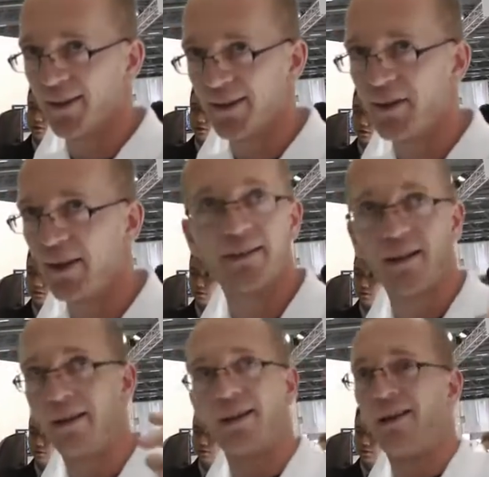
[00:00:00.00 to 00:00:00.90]
You know,
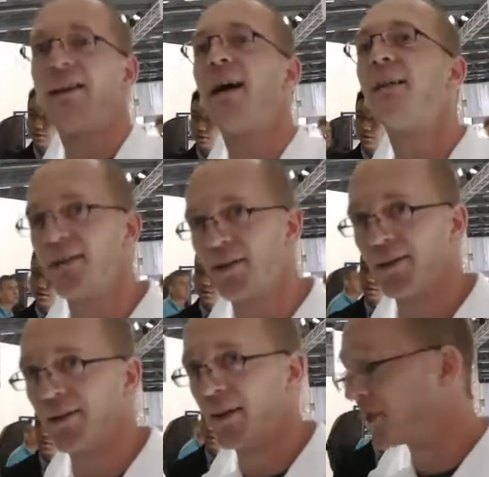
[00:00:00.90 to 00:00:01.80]
I can't touch
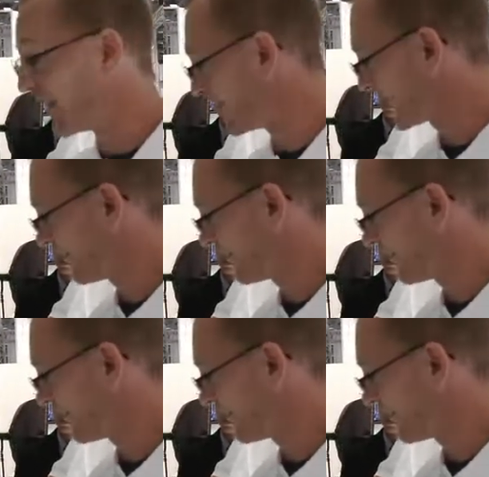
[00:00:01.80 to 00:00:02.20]
it sometimes.